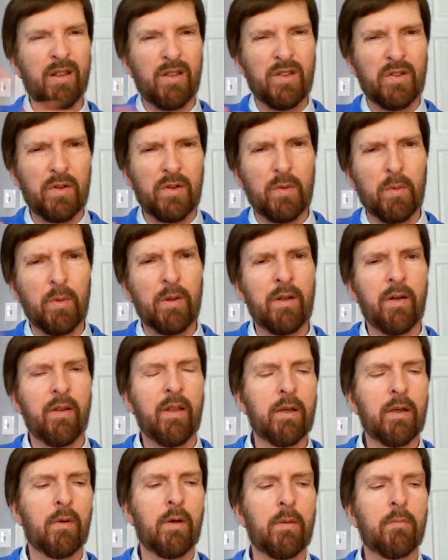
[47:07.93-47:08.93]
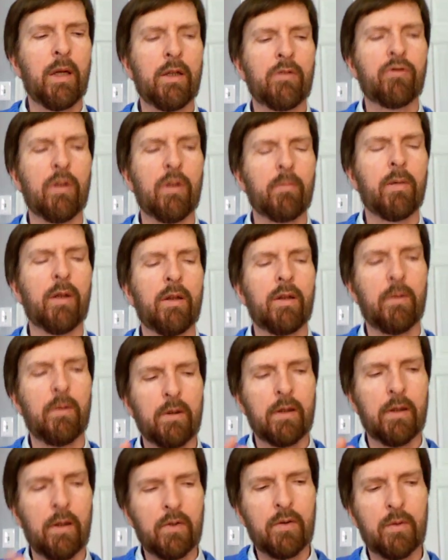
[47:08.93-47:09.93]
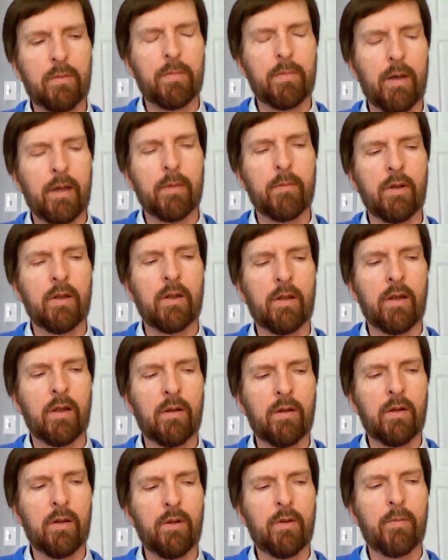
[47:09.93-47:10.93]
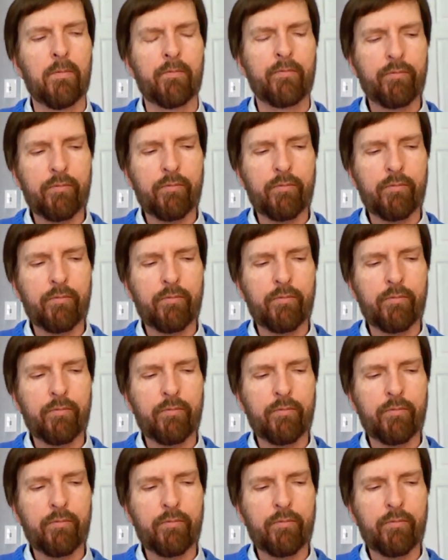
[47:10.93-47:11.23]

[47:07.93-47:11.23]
This is one other thing I want to mention, but this part I'm going to conclude.